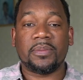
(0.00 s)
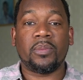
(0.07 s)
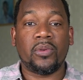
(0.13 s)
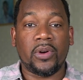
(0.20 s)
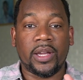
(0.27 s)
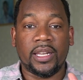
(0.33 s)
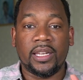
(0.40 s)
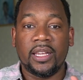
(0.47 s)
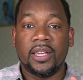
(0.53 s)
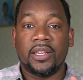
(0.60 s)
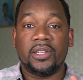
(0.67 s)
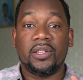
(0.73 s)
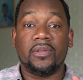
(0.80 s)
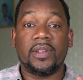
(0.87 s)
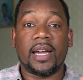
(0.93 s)
point,
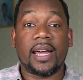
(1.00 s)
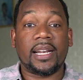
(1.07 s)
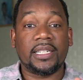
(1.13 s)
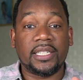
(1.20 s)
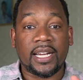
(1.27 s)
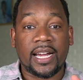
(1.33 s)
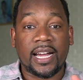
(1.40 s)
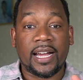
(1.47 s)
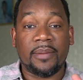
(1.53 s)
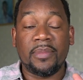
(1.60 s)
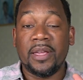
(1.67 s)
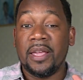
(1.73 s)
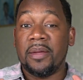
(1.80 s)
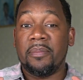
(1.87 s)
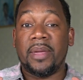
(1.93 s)
you've got a job.
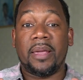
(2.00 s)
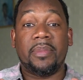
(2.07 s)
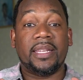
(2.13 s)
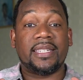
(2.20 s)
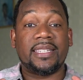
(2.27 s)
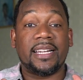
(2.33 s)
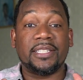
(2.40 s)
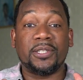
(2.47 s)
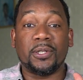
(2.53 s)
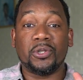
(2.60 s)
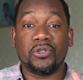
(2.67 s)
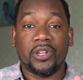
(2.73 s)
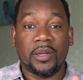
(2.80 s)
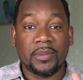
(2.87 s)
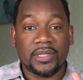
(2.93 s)
Maybe it's not your
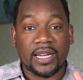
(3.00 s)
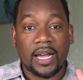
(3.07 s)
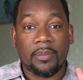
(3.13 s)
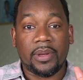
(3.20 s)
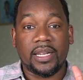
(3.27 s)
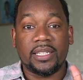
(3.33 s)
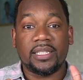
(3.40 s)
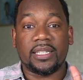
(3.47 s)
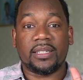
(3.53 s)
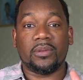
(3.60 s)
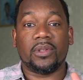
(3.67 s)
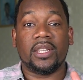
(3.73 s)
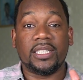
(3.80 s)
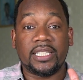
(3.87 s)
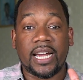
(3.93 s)
dream job, but it's
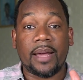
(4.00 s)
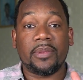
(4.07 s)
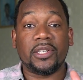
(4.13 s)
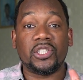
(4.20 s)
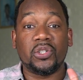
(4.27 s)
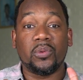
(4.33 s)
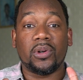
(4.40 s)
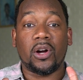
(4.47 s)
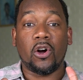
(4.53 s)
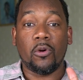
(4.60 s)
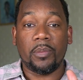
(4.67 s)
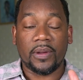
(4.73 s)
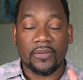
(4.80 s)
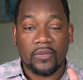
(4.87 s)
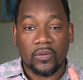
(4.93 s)
the job that you were
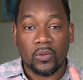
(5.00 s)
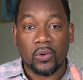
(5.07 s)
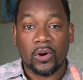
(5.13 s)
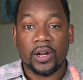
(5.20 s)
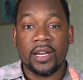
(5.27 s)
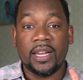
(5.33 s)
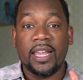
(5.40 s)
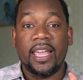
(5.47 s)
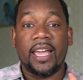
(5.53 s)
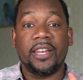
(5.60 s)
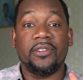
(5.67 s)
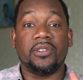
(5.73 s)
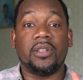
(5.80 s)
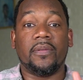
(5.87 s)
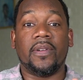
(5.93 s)
hoping for and
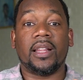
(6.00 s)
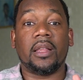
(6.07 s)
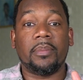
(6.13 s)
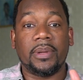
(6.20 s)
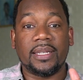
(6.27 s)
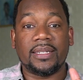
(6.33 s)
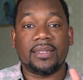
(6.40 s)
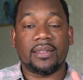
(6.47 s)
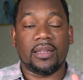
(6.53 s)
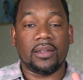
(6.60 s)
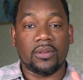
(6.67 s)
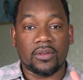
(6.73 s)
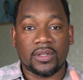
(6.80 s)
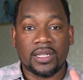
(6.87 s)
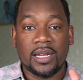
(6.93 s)
you're developing
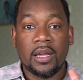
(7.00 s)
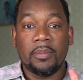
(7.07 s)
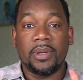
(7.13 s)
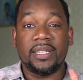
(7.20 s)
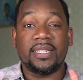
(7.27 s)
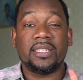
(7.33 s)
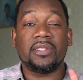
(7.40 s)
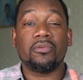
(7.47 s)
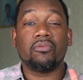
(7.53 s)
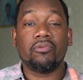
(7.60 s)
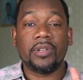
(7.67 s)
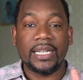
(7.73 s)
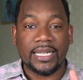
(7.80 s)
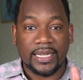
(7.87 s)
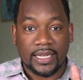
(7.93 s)
skills. But this is
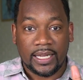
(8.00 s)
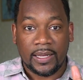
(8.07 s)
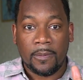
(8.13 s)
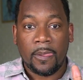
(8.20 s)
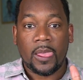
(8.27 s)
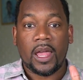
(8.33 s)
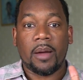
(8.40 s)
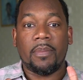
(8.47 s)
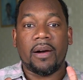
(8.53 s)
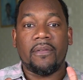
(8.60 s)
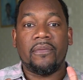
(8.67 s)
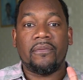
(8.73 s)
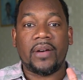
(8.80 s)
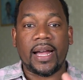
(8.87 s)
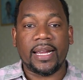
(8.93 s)
really
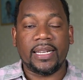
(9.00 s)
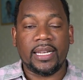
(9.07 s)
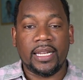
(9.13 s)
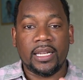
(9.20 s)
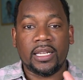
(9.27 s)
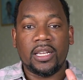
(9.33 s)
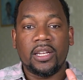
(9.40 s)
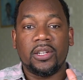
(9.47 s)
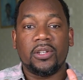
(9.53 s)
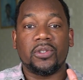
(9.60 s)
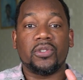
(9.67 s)
about finding your